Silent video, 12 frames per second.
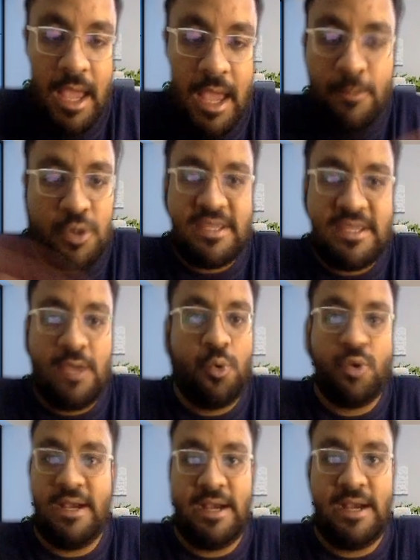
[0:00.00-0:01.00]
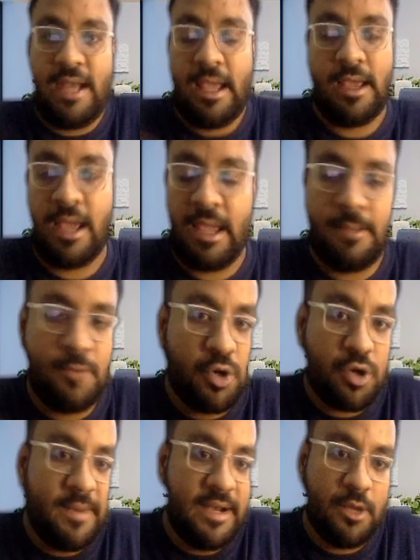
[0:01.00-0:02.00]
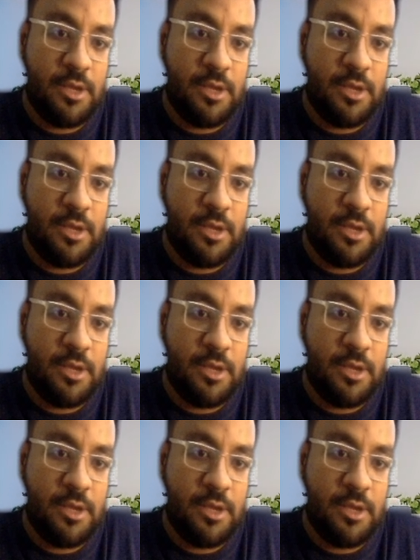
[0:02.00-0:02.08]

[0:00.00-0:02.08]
I'm not saying who did it. I'm not commenting